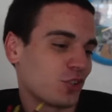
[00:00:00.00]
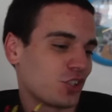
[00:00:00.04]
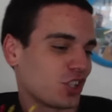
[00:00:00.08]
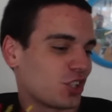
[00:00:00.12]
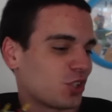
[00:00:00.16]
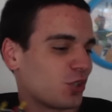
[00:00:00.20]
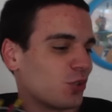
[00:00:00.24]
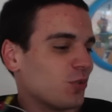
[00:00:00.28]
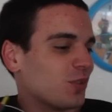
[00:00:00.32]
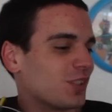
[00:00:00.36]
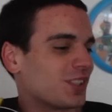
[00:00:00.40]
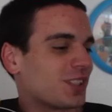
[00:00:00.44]
was
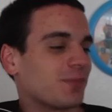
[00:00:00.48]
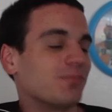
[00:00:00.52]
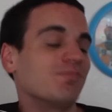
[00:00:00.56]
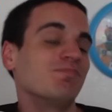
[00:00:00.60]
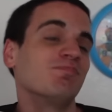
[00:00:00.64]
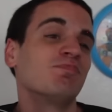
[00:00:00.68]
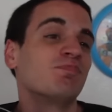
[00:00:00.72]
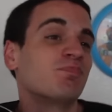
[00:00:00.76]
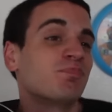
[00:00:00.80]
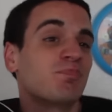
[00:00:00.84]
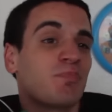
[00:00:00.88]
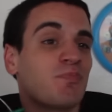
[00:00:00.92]
just doing
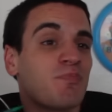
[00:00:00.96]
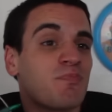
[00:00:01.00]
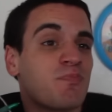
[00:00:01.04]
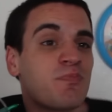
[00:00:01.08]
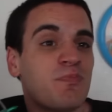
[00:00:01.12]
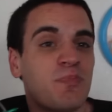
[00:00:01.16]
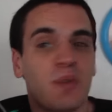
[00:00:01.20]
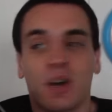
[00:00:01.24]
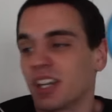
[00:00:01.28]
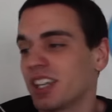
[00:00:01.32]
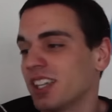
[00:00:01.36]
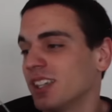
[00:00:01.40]
some
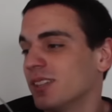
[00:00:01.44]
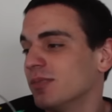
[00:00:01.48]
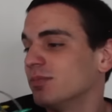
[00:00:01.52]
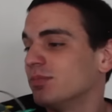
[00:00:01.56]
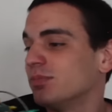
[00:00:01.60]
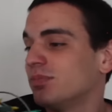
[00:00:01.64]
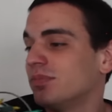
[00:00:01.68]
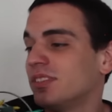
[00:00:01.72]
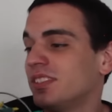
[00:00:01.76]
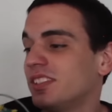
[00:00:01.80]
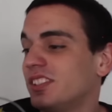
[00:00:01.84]
bucket